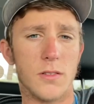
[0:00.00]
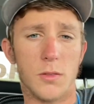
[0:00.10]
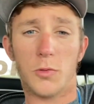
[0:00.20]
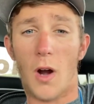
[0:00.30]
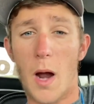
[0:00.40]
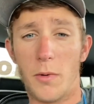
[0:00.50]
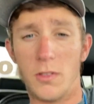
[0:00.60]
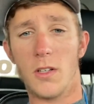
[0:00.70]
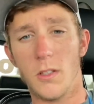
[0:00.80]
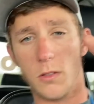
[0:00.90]
subscribers.
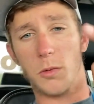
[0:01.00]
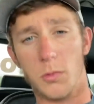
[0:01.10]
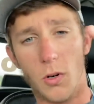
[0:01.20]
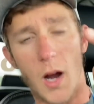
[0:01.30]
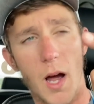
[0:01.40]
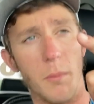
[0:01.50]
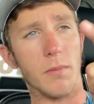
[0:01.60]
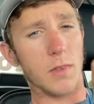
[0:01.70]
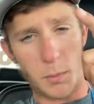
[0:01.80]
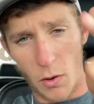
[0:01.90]
Subscribe.
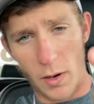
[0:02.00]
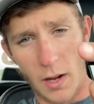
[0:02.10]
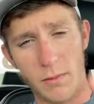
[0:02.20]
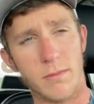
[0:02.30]
Come on now.